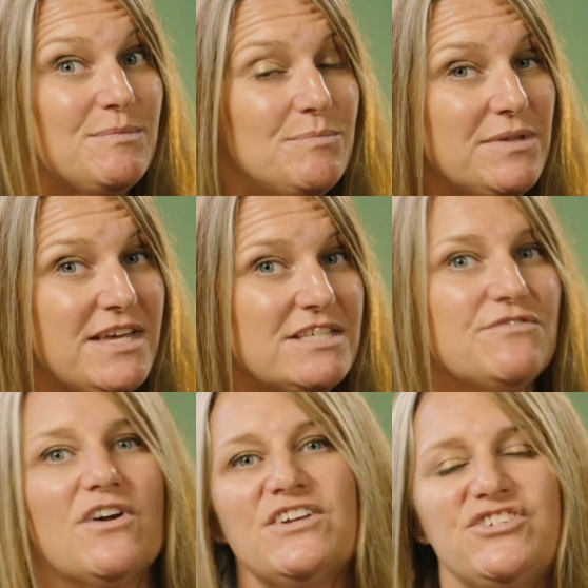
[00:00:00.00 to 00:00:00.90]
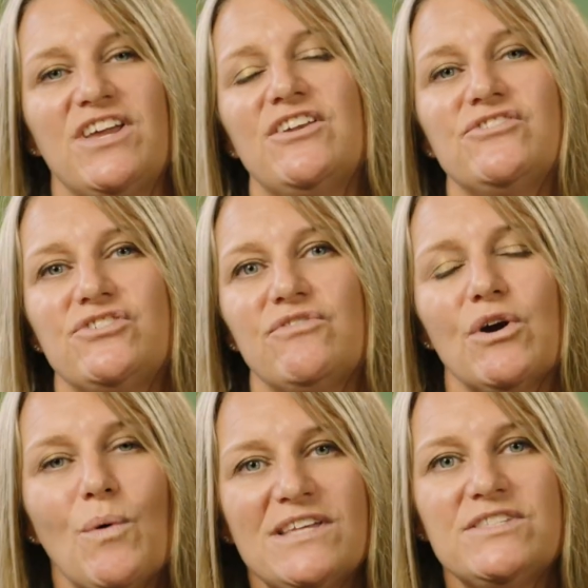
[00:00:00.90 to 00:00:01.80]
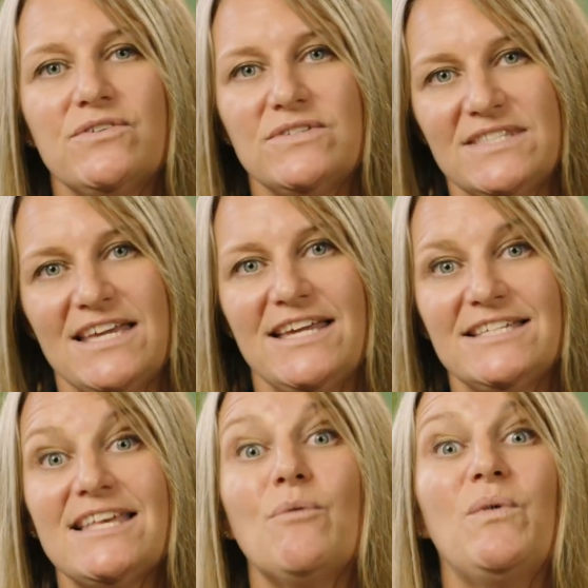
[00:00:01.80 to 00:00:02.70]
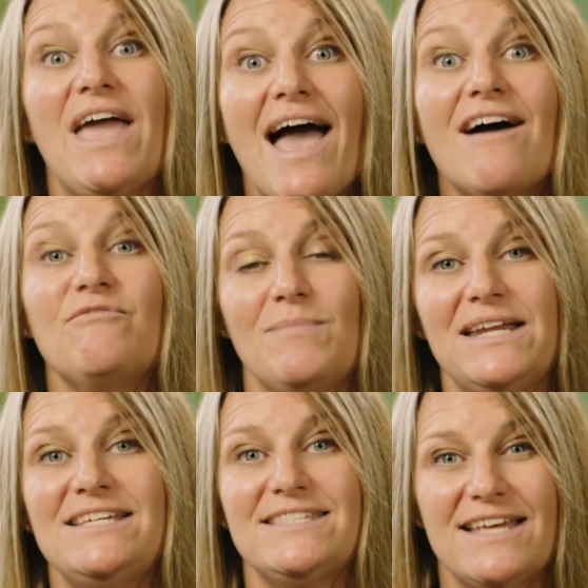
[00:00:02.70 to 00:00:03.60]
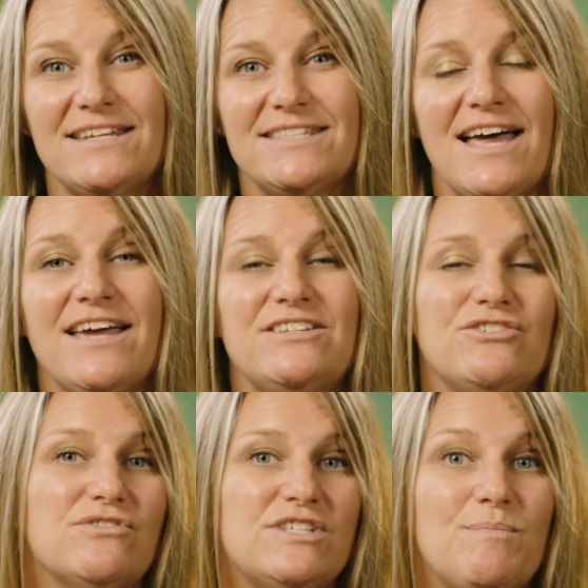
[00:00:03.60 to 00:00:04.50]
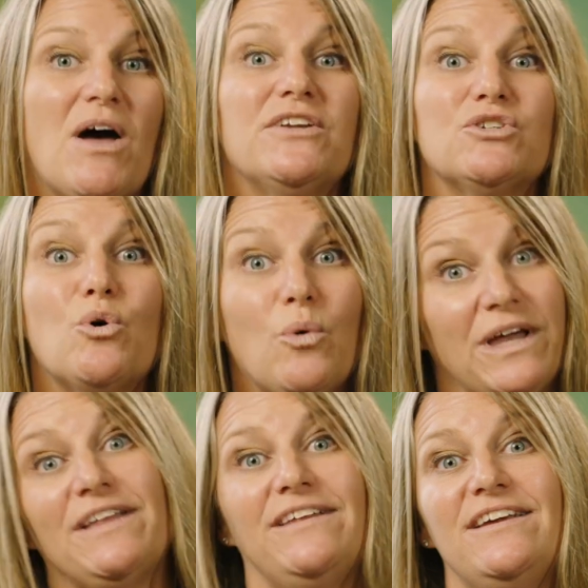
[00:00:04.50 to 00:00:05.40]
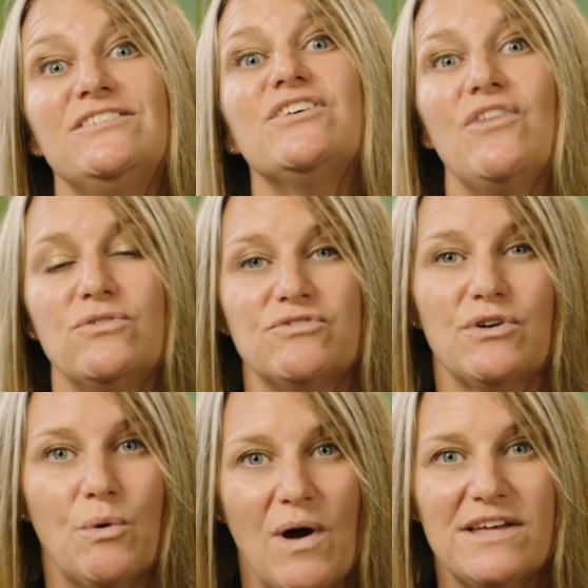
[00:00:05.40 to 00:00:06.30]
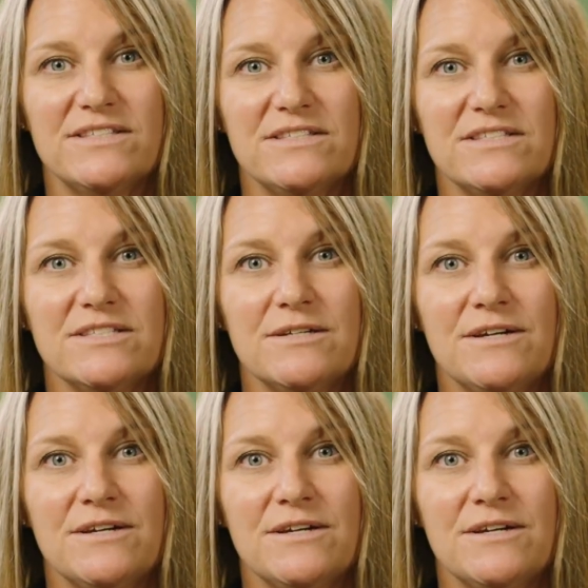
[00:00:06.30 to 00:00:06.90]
in place for educators to request those things, and we have money set aside to respond quickly to those requests.